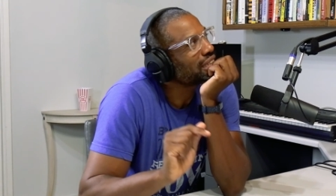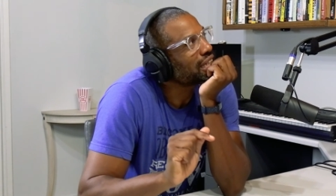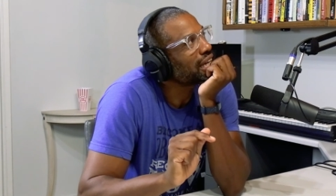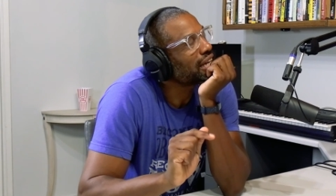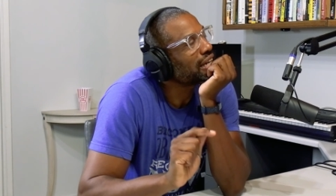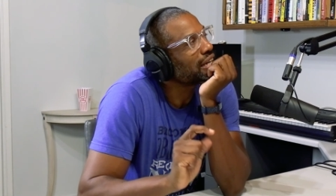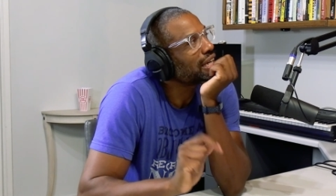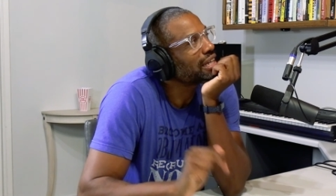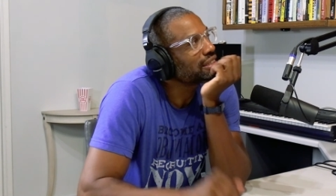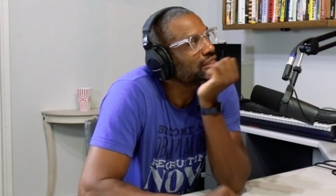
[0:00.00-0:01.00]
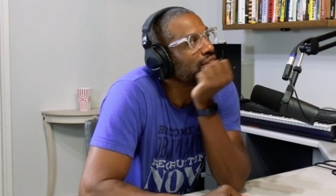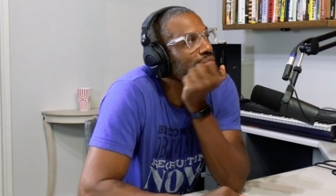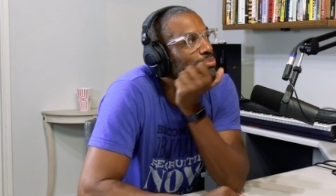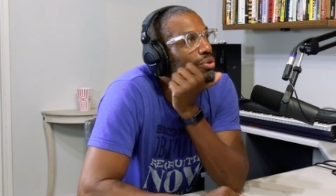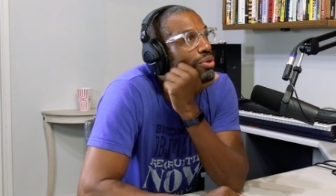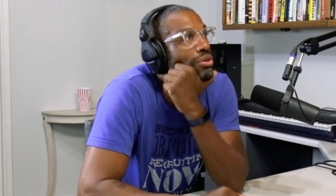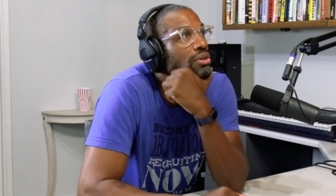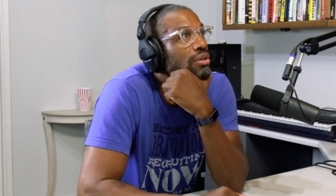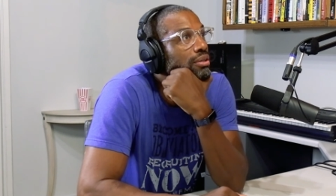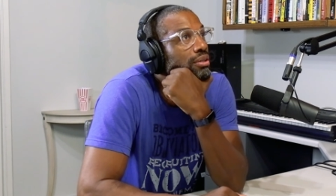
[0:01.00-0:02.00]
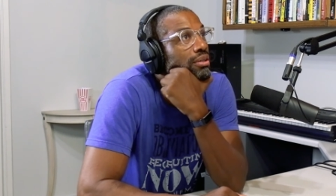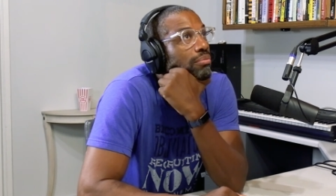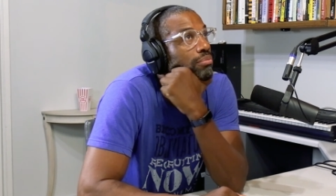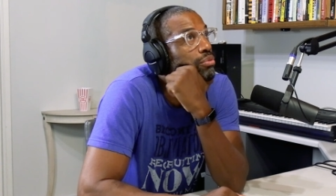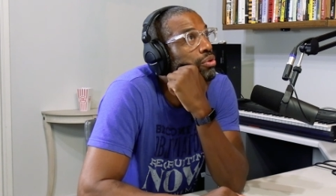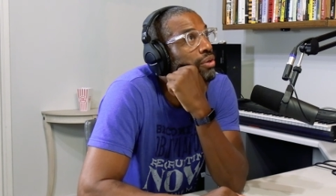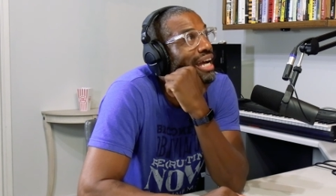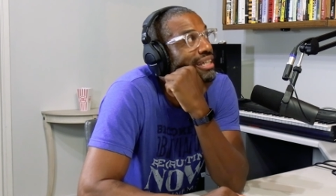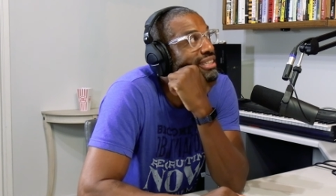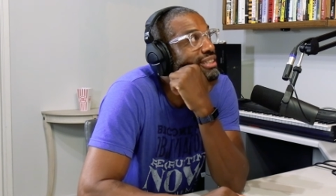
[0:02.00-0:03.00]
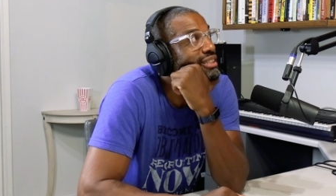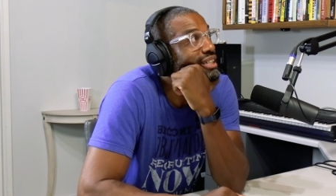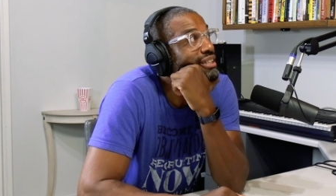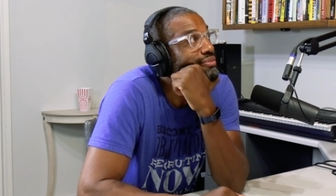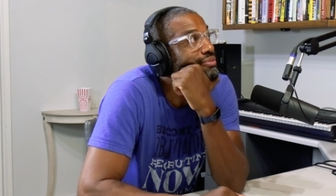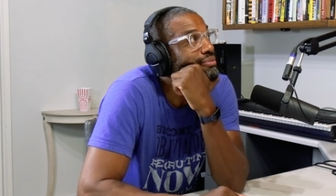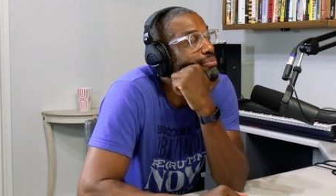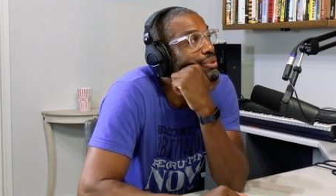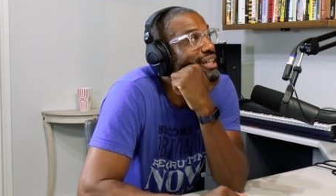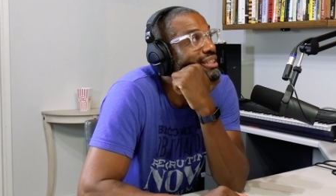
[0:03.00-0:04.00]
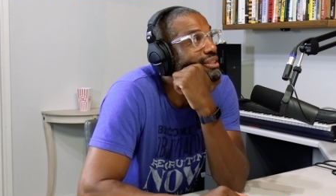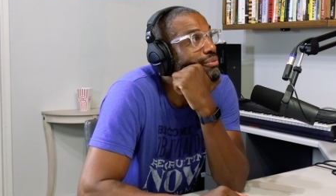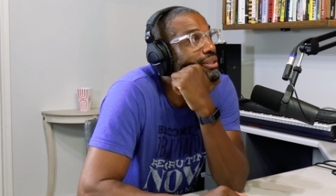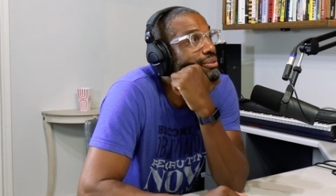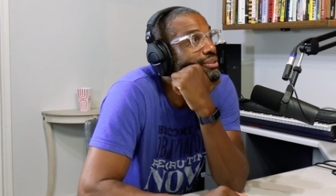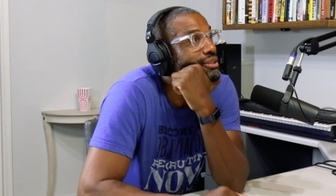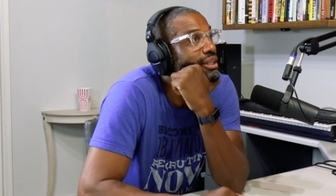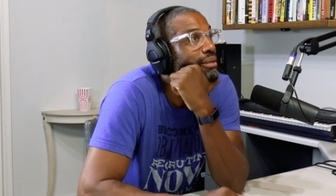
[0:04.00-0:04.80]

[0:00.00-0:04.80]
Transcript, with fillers: uh, I'd like to do more more acting stuff, more acting roles.